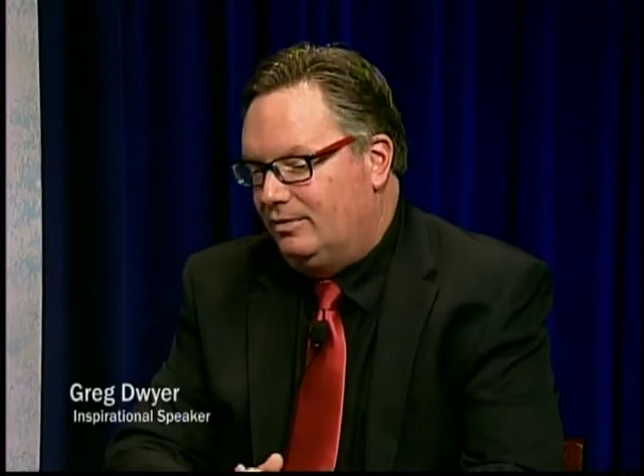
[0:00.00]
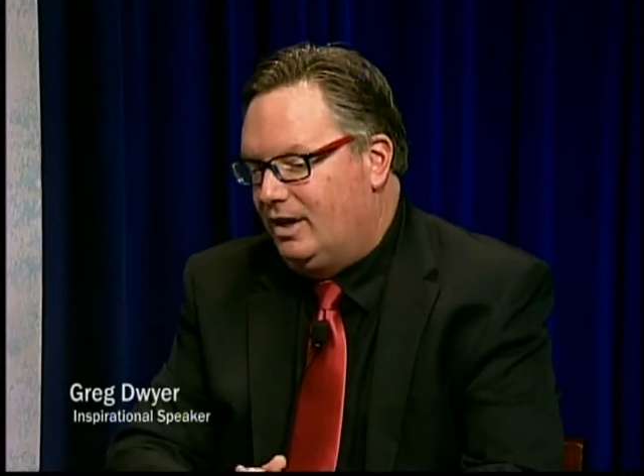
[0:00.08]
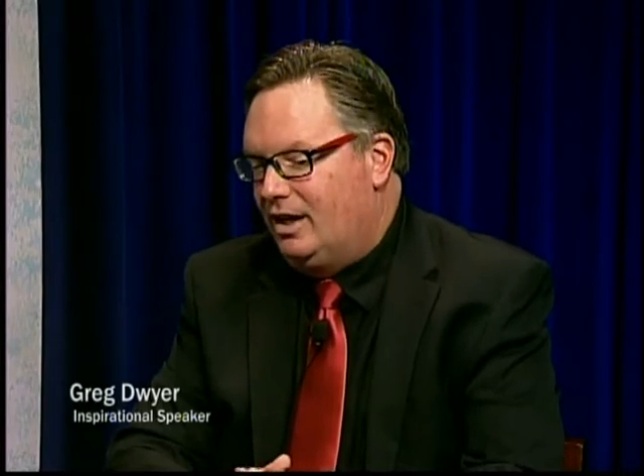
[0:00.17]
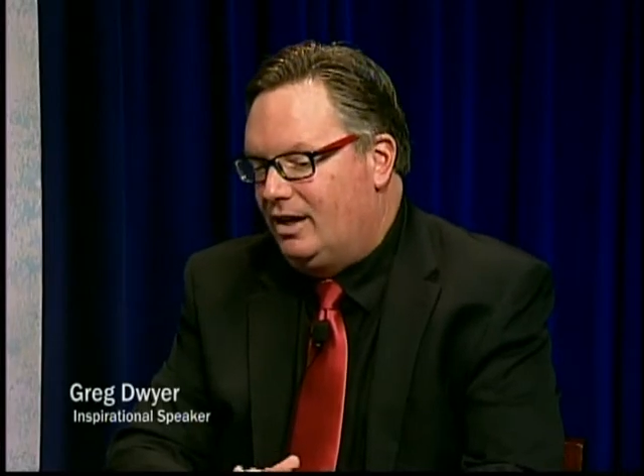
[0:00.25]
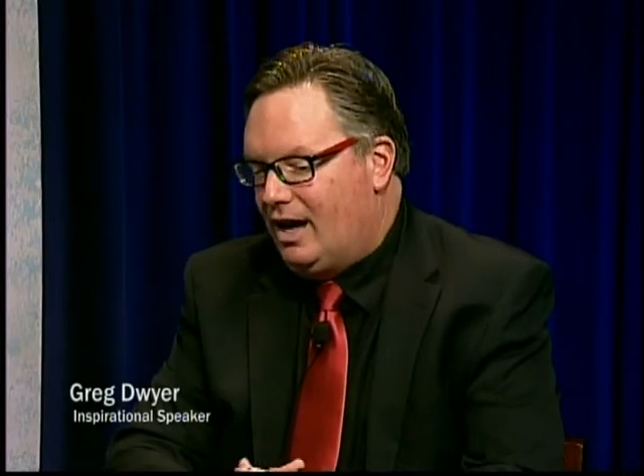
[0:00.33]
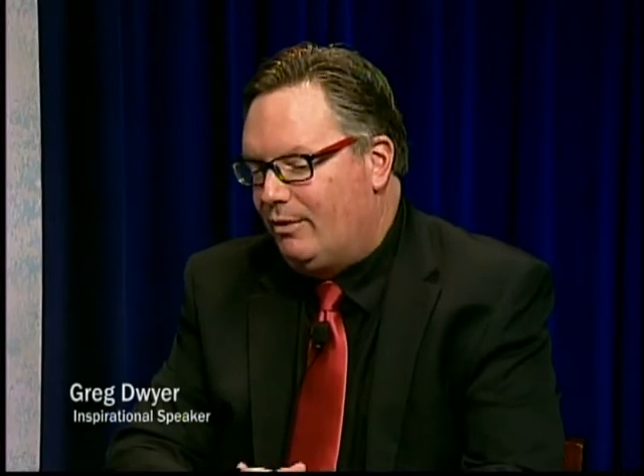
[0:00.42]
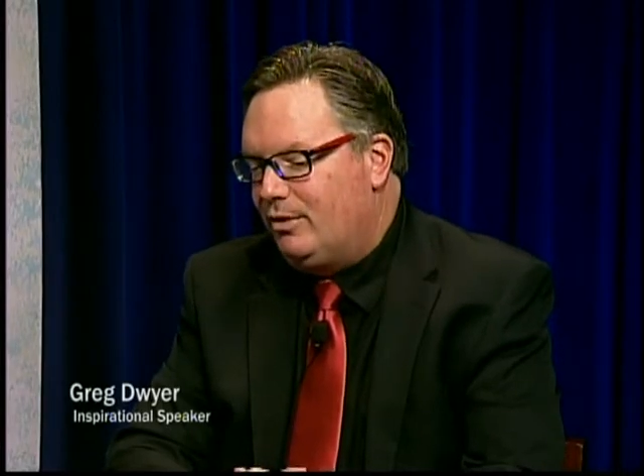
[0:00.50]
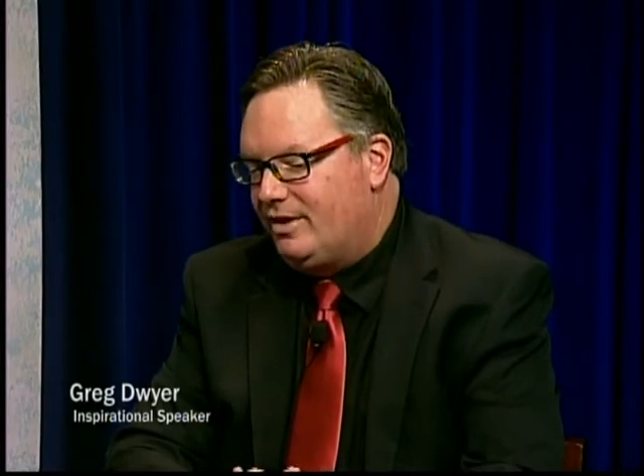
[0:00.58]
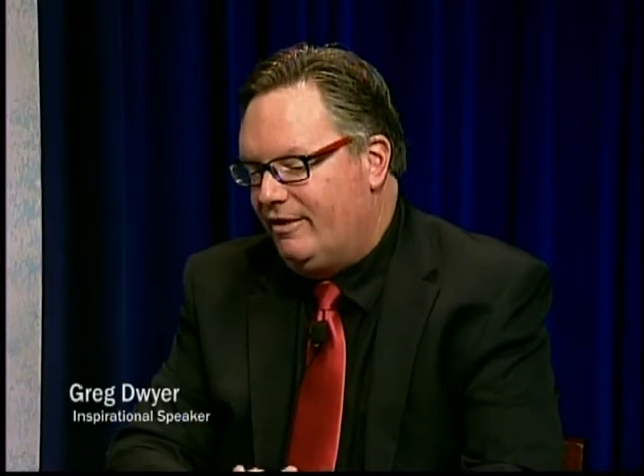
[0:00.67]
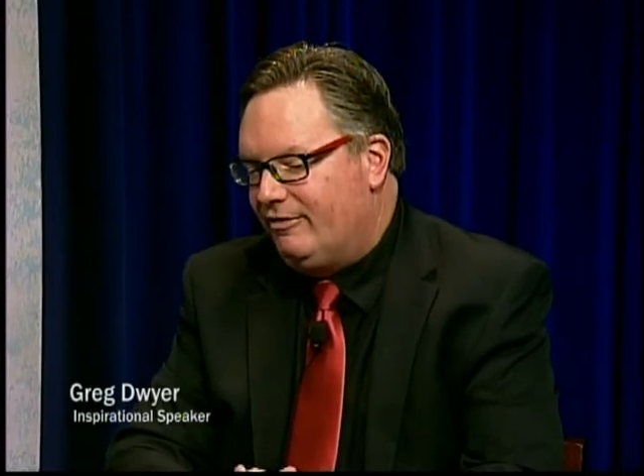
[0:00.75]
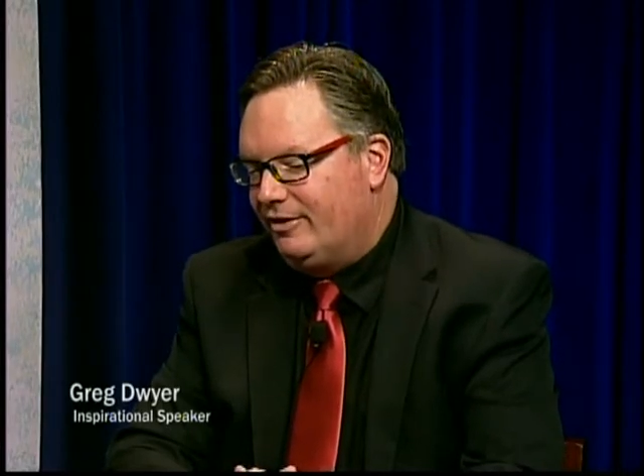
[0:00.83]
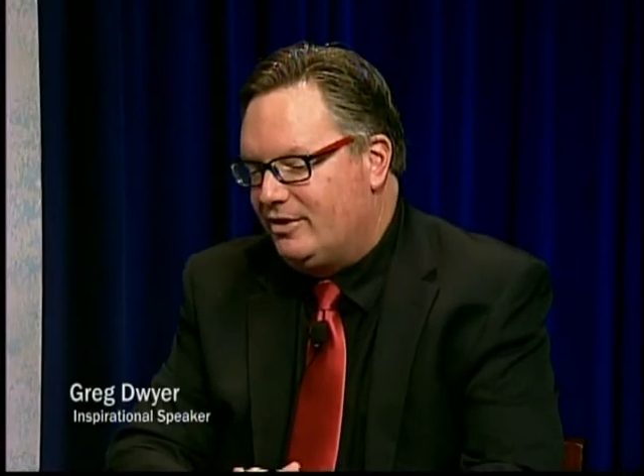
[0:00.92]
yeah, I would
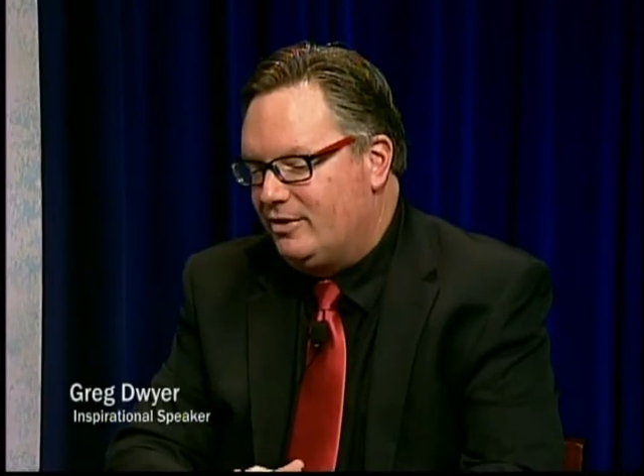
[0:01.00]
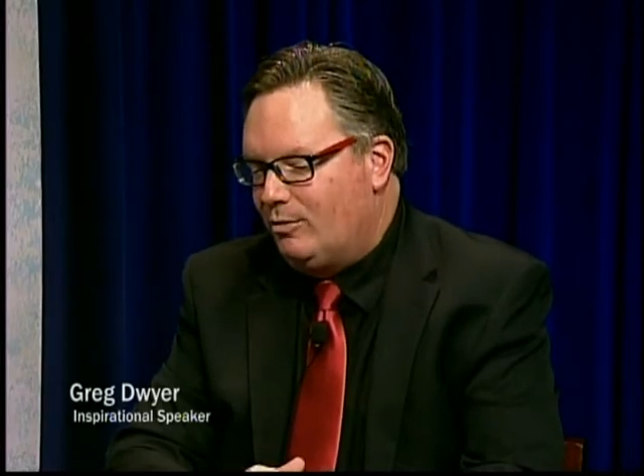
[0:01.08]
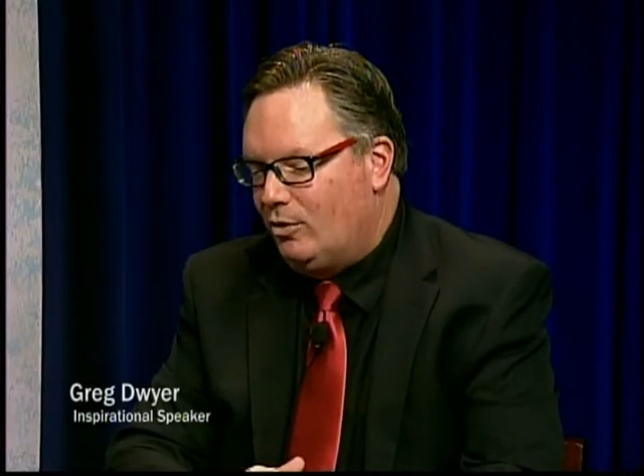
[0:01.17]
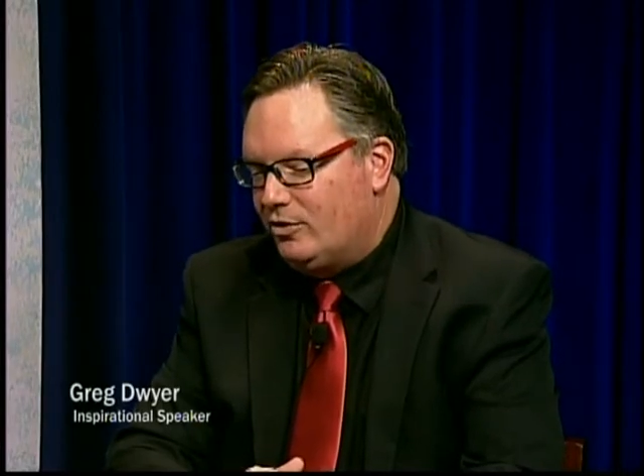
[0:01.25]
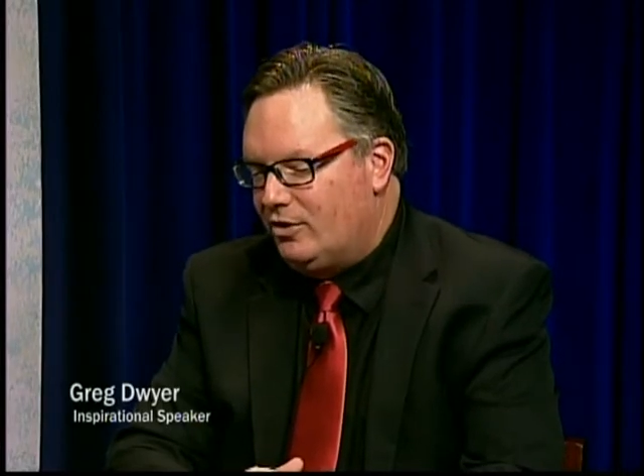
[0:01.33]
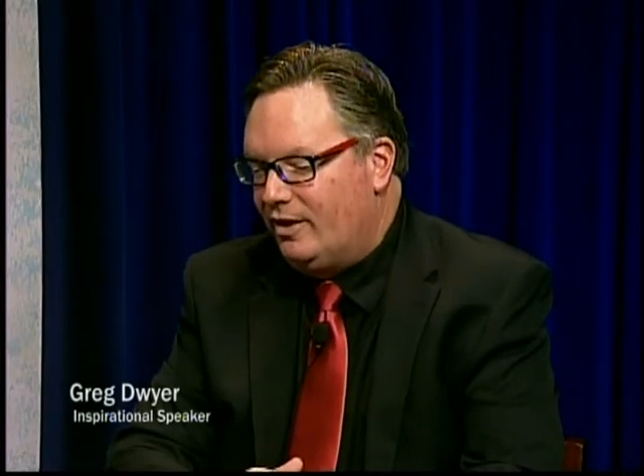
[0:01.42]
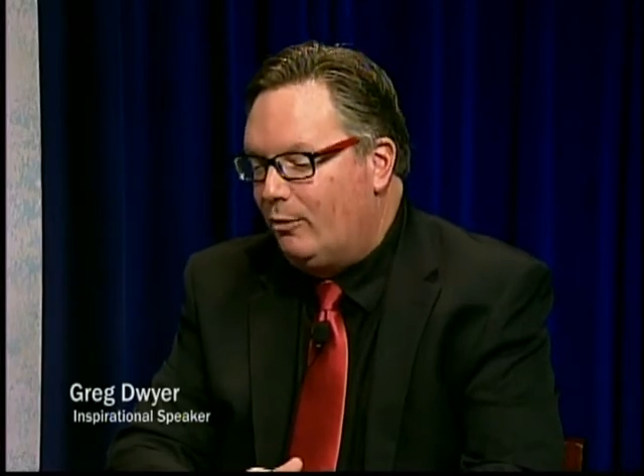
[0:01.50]
definitely support you.